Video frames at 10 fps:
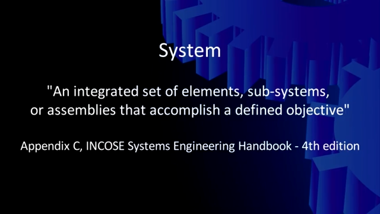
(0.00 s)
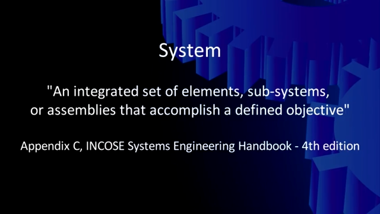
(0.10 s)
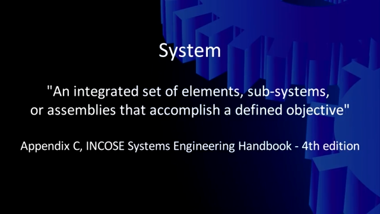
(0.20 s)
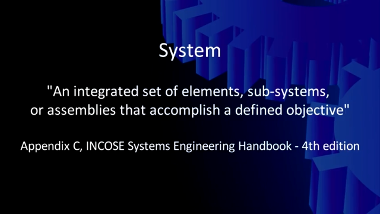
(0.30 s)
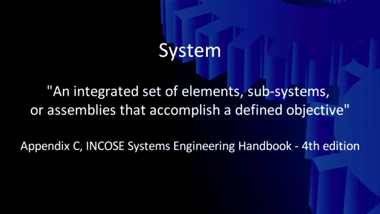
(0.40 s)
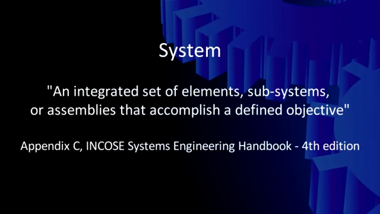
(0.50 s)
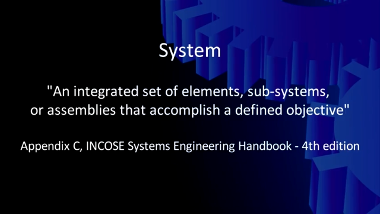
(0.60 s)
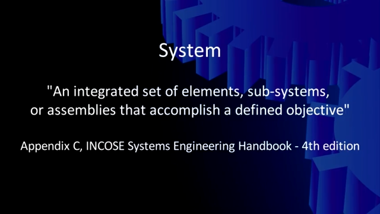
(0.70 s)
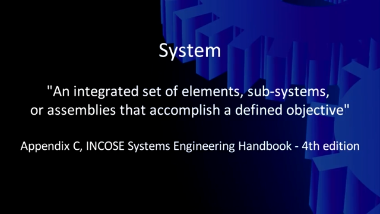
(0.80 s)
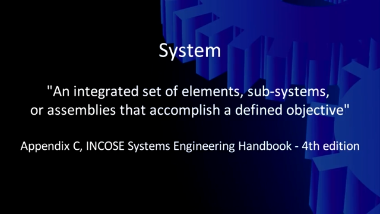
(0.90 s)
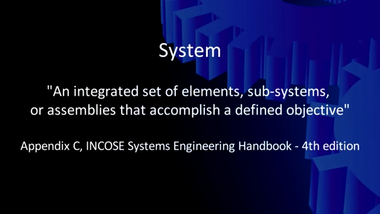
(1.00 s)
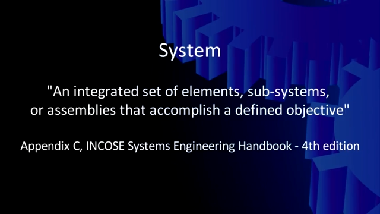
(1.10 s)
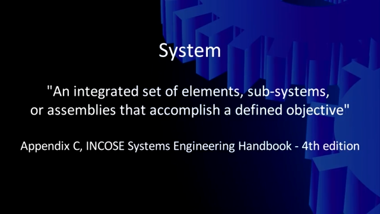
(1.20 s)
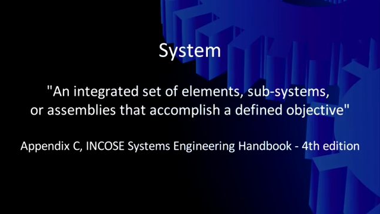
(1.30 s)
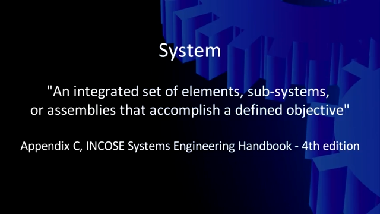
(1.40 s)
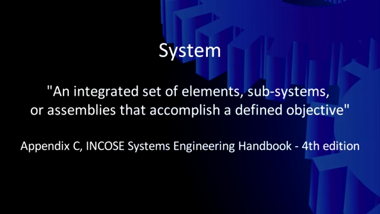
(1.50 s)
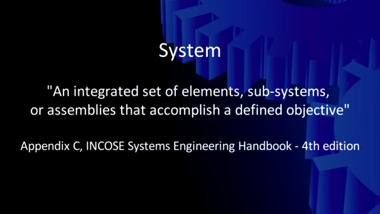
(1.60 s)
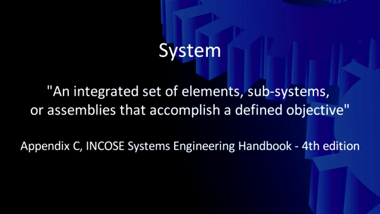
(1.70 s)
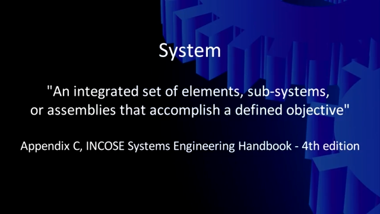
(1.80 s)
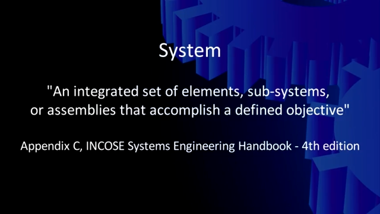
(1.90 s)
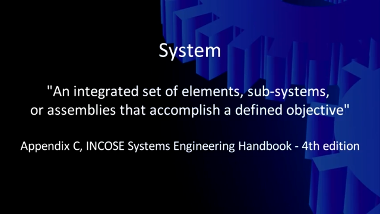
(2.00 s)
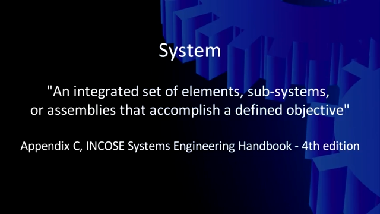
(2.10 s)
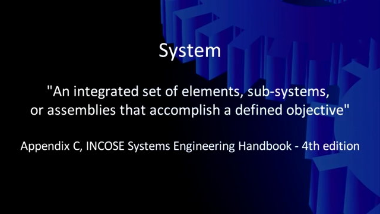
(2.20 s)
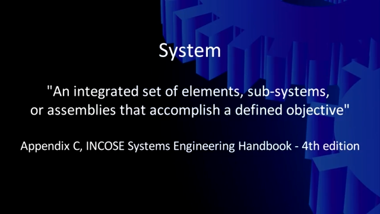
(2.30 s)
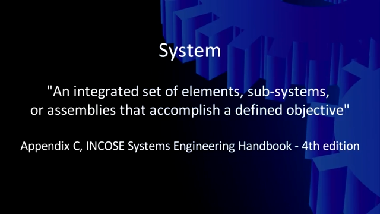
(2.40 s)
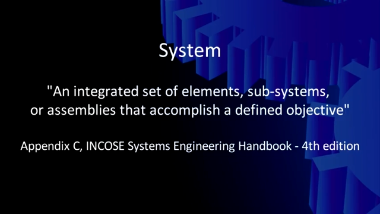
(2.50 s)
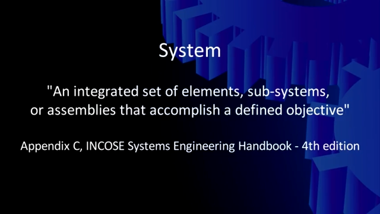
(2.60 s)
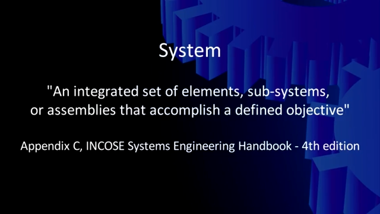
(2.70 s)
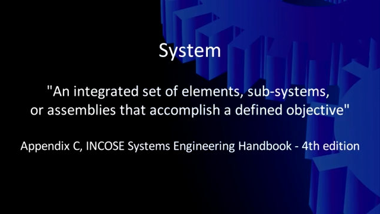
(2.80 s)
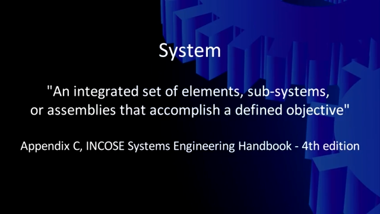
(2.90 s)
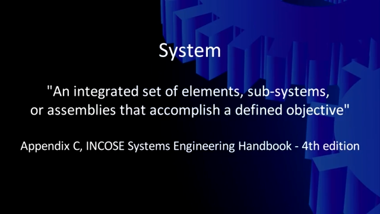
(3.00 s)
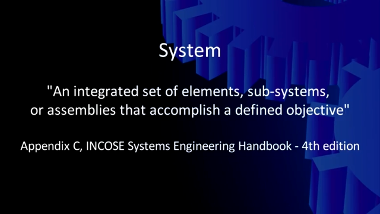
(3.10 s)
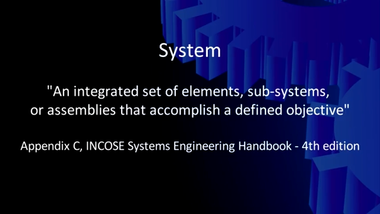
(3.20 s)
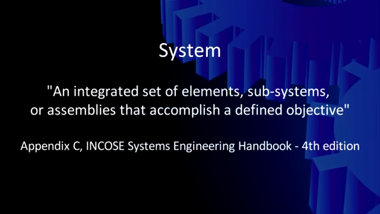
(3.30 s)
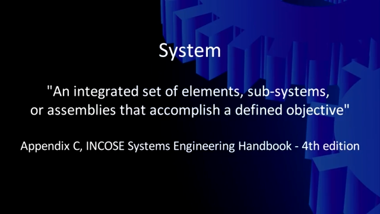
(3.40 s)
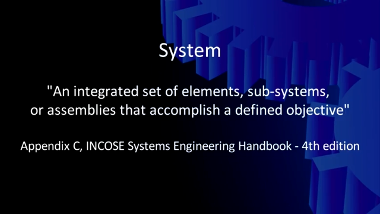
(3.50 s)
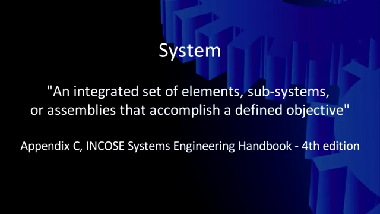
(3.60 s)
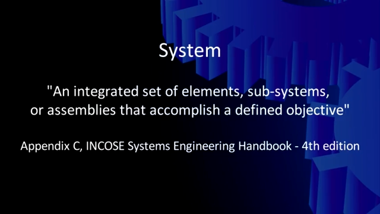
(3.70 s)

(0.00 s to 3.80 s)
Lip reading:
No face is visible, so there are no lips to read.